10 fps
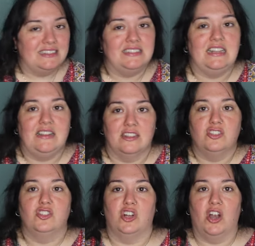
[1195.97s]
see
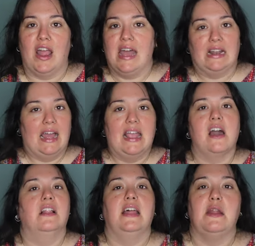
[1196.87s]
this shirt at like
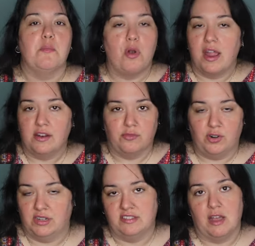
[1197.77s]
Elaine Bryant, for
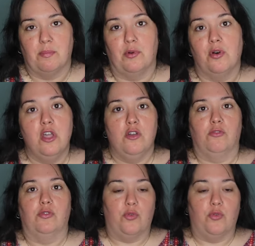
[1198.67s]
example, for